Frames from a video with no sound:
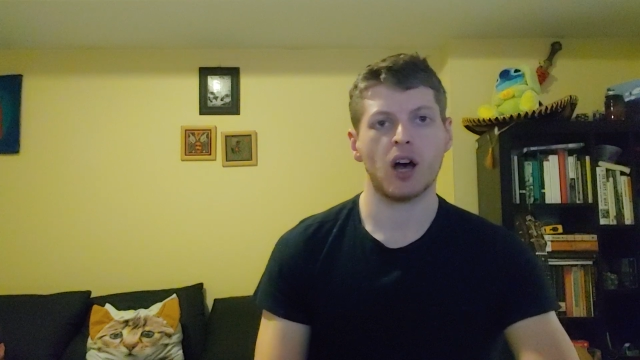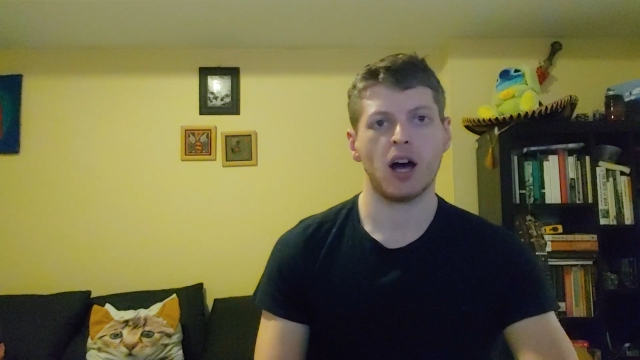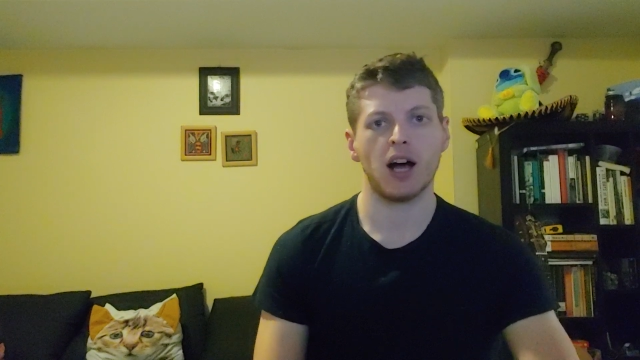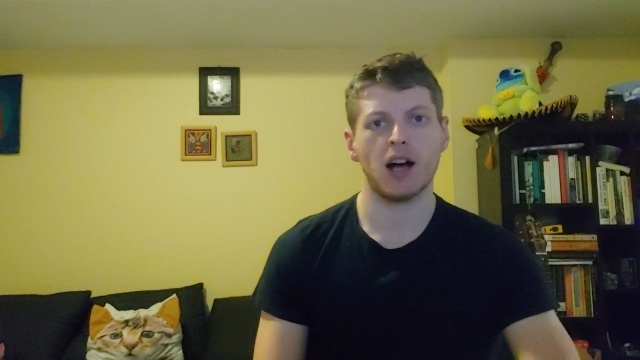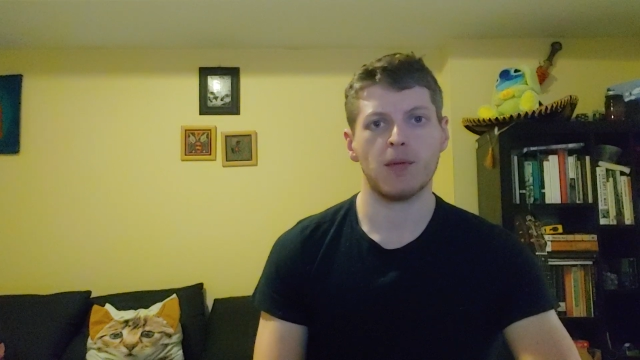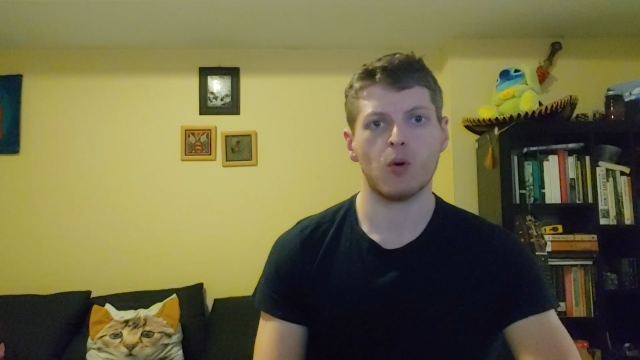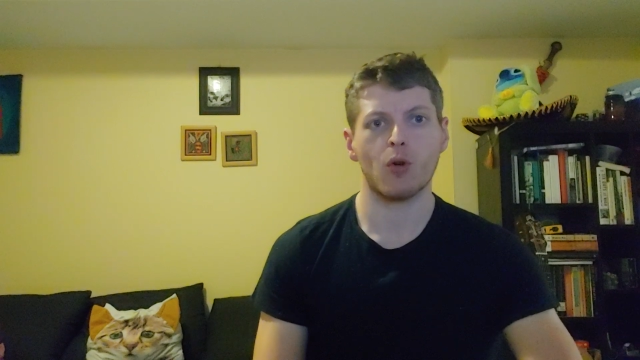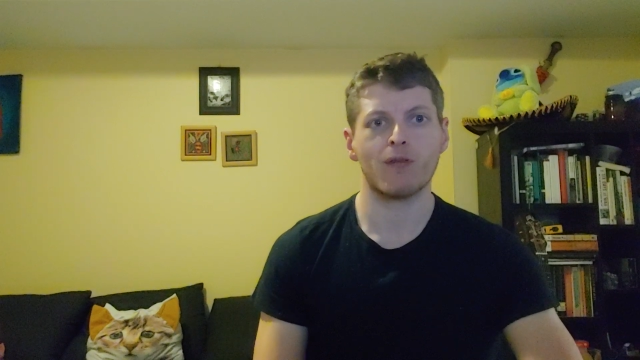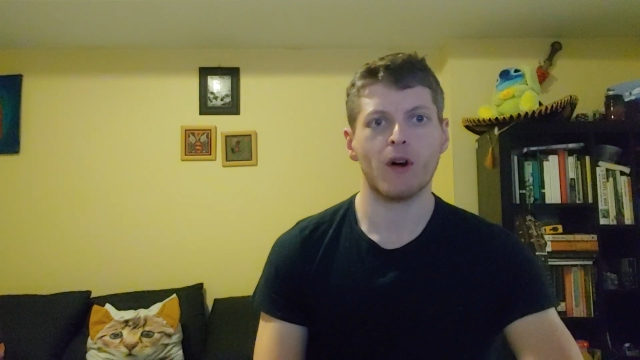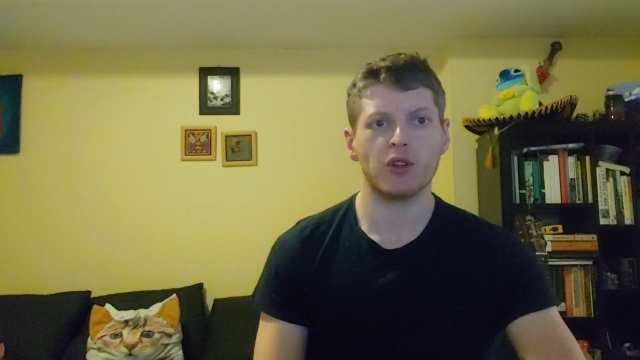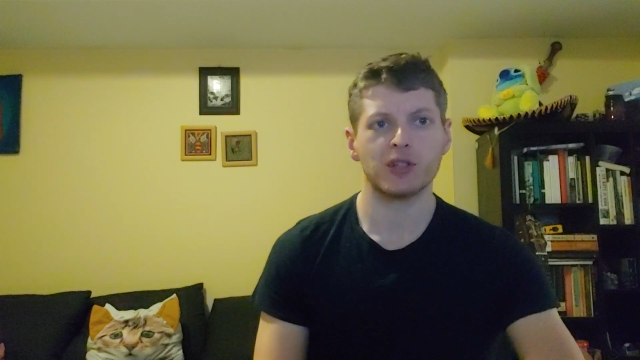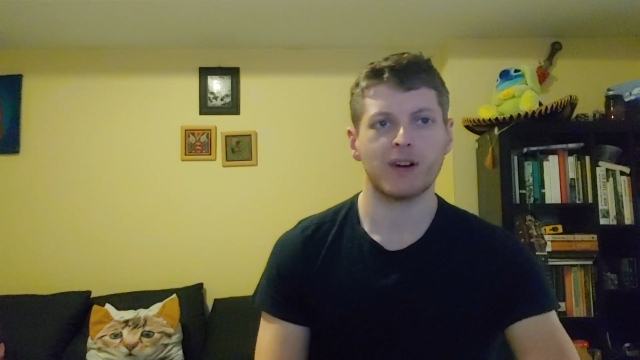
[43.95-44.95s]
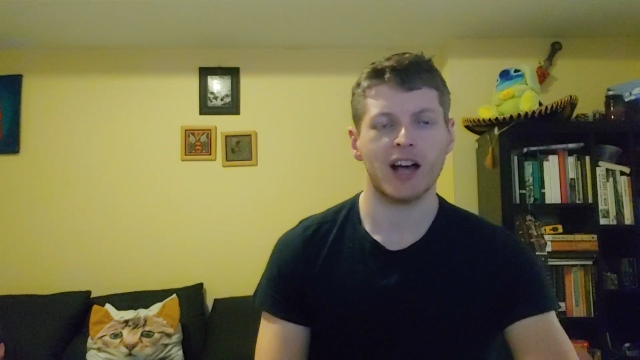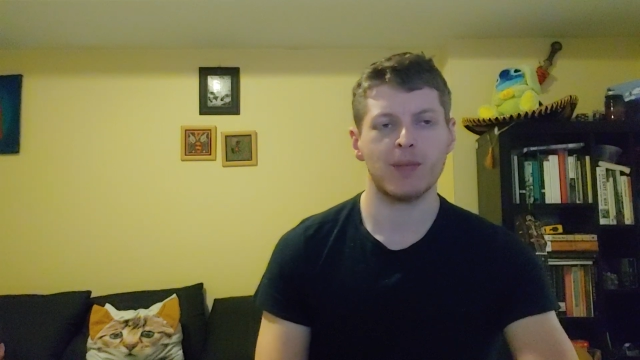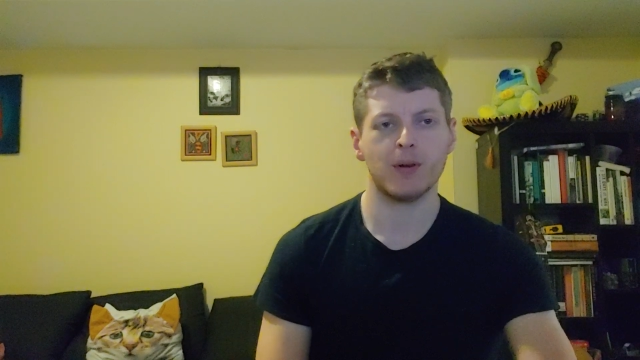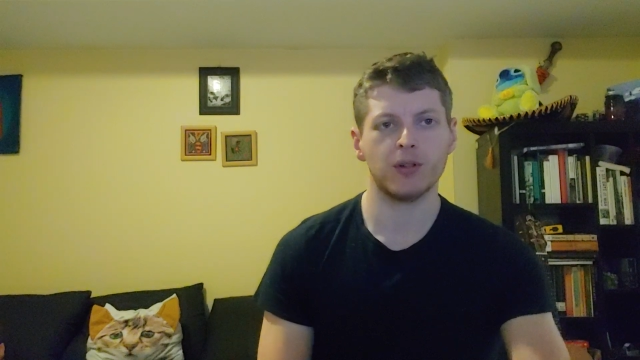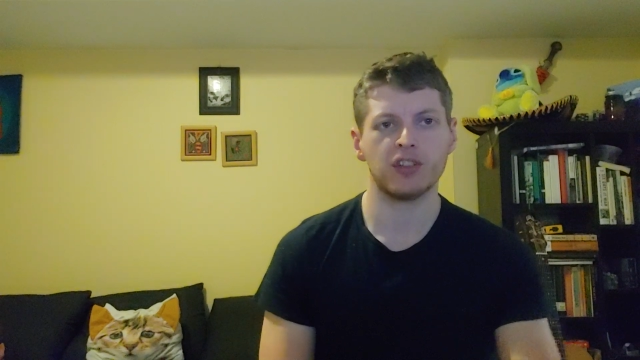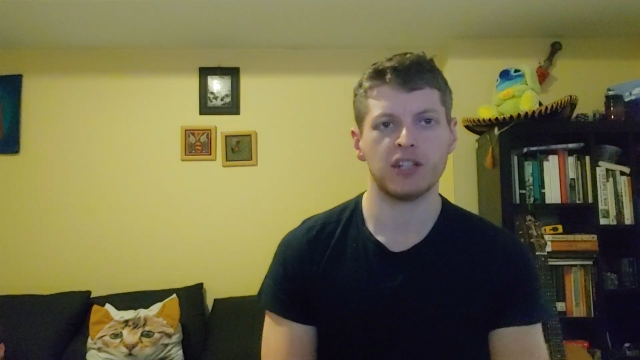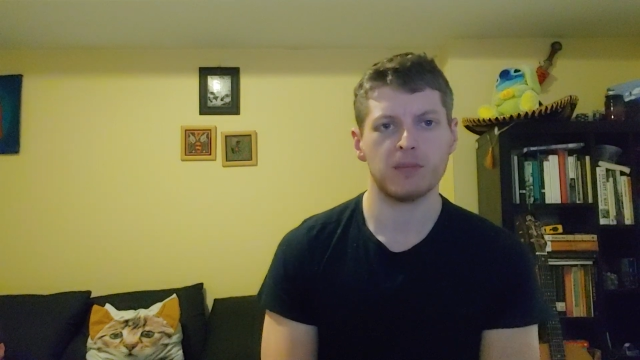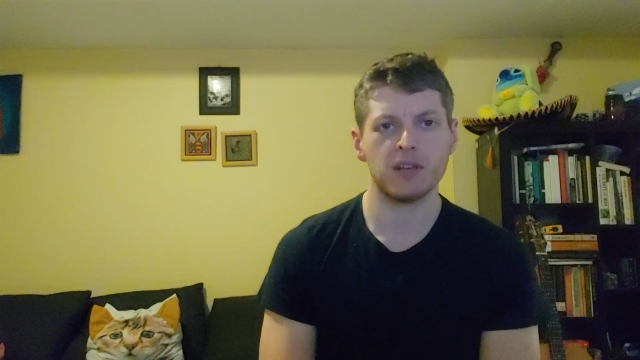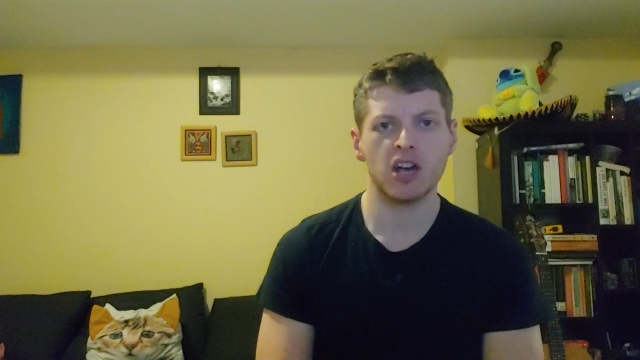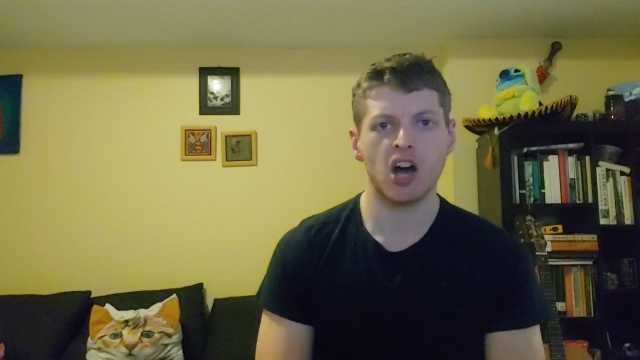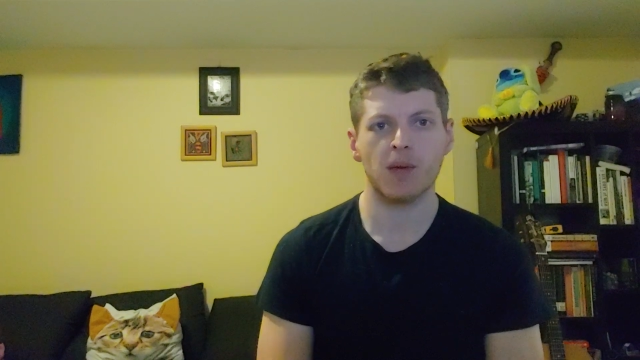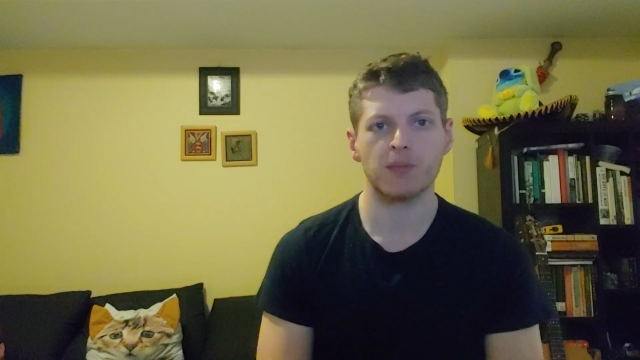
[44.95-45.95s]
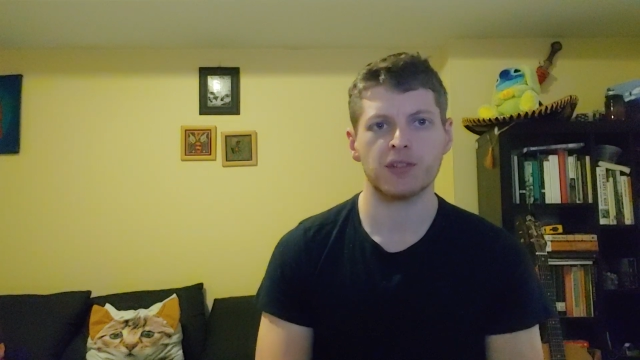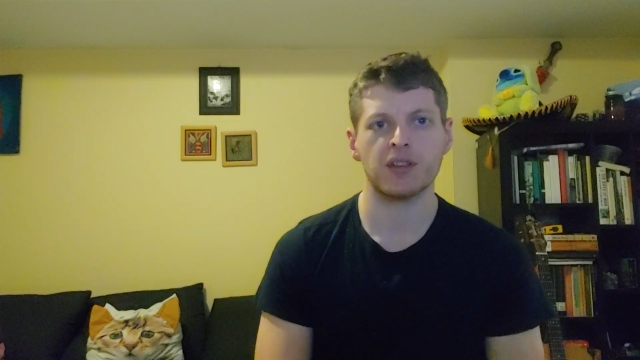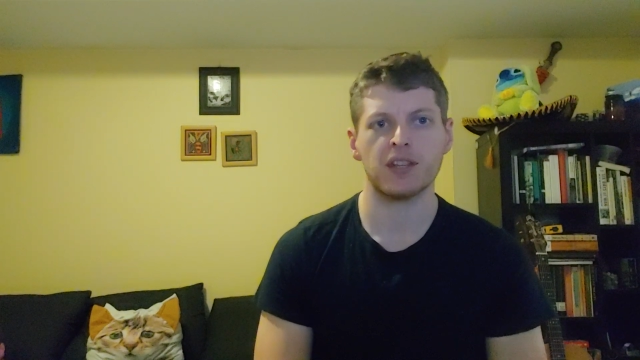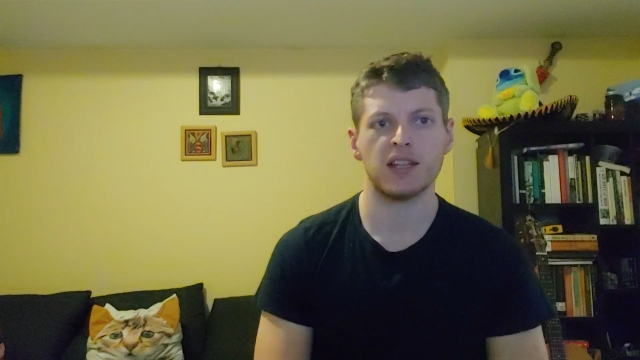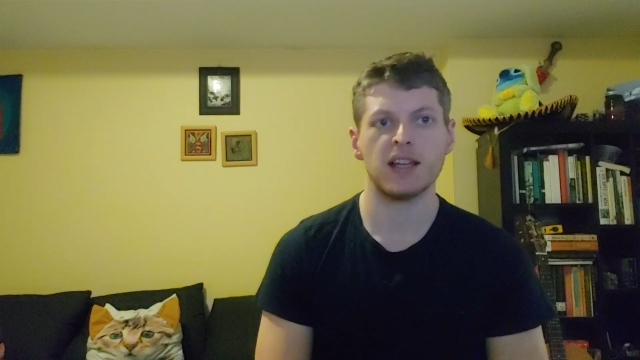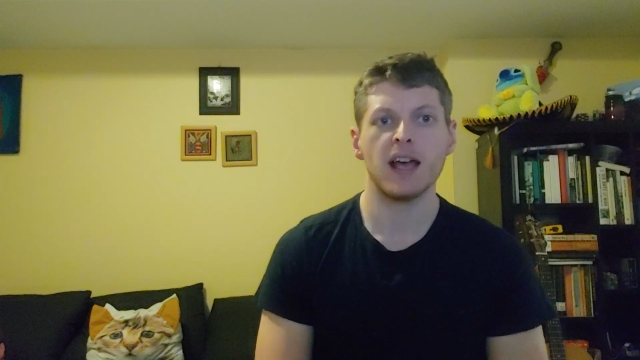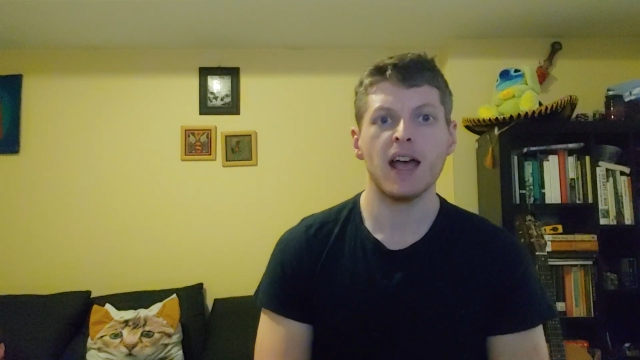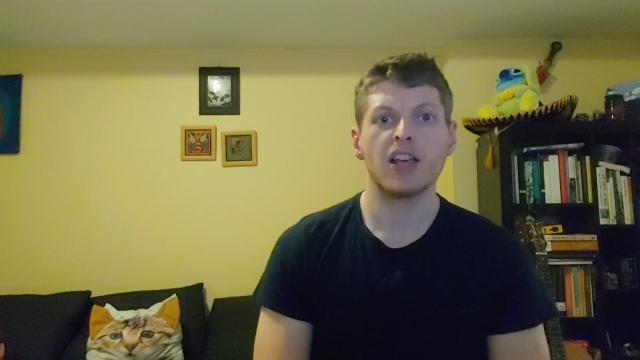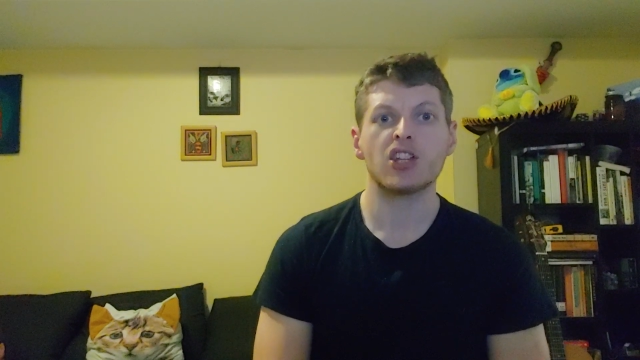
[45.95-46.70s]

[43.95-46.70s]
or falsifiability becomes the